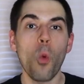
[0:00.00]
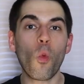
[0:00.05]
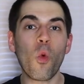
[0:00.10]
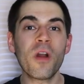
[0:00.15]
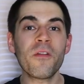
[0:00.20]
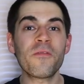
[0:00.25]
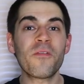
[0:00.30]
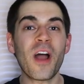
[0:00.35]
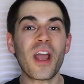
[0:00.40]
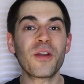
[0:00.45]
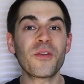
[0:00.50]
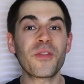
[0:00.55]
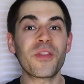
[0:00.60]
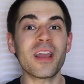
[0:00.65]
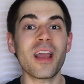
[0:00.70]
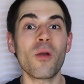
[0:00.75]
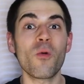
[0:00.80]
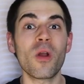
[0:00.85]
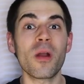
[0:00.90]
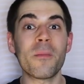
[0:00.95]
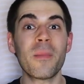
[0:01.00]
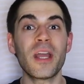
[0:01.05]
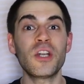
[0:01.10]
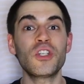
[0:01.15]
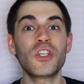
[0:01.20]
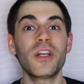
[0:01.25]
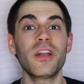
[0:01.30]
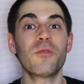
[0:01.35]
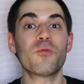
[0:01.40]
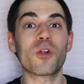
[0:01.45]
One final thing I want to
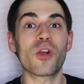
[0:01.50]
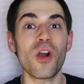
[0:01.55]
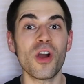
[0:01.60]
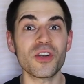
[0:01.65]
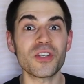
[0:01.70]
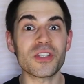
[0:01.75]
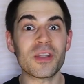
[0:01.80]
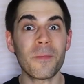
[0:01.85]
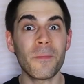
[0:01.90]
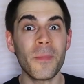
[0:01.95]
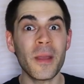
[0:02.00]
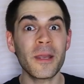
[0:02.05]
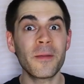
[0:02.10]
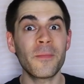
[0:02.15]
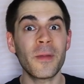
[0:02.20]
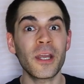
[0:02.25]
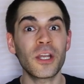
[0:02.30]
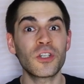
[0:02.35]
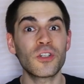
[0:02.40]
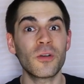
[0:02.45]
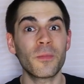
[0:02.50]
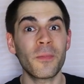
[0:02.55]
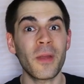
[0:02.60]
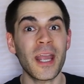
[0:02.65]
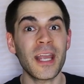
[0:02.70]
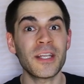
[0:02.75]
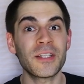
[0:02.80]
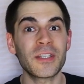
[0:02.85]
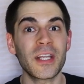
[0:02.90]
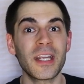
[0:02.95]
mention in regards to big picture
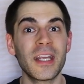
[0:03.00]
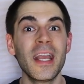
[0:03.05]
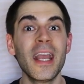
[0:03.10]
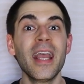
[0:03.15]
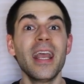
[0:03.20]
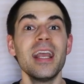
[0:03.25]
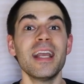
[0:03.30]
pacing